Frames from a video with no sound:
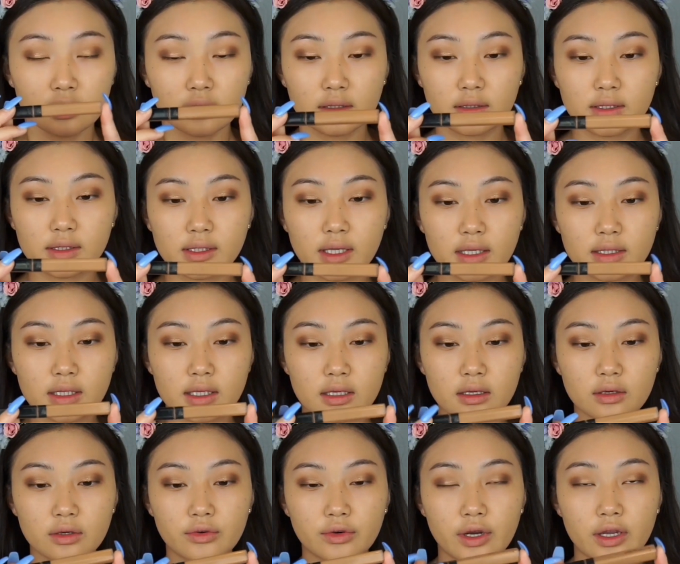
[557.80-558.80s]
This has like
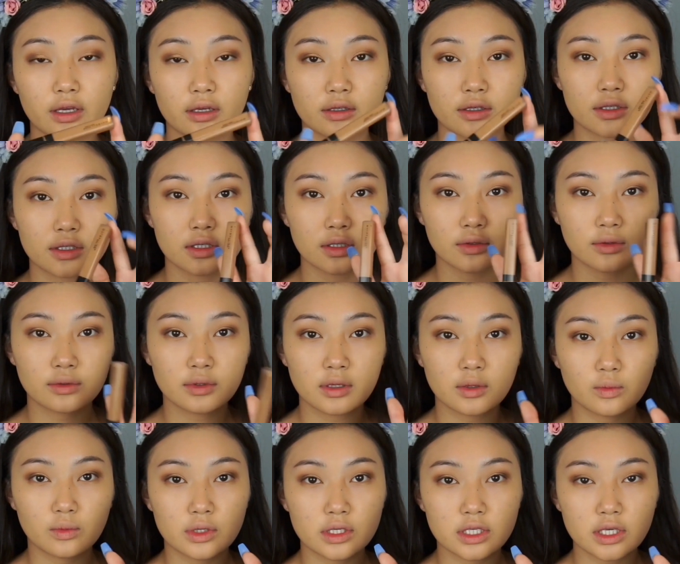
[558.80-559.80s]
a gray undertone,
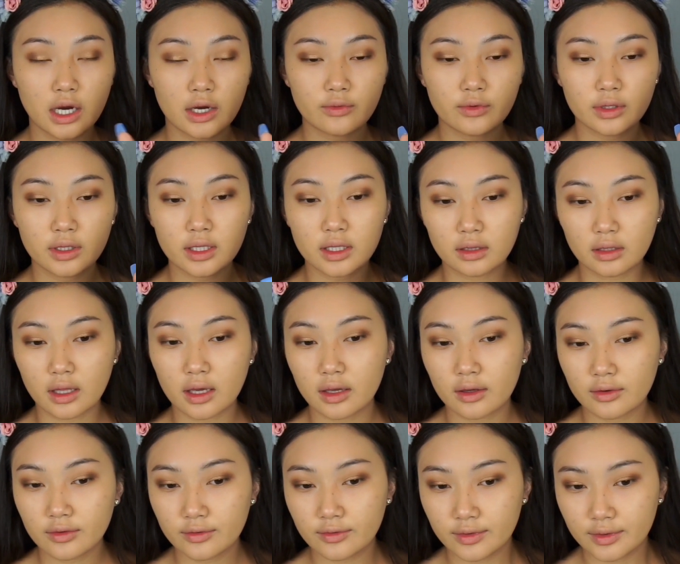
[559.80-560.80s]
which I really
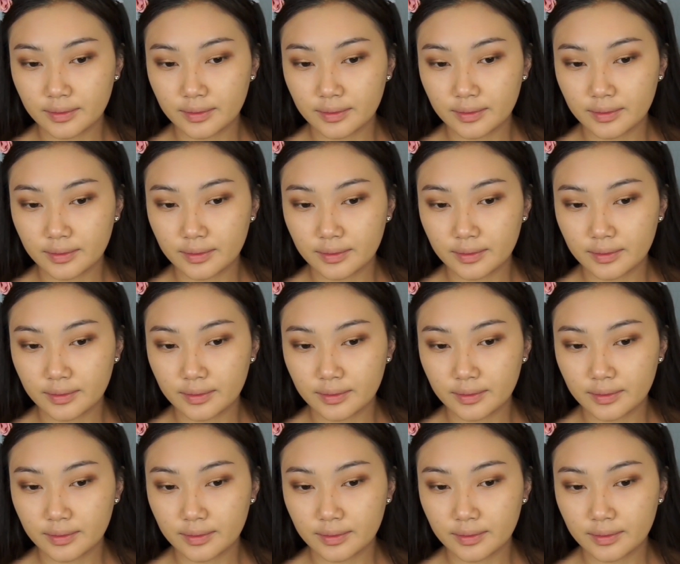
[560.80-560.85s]
love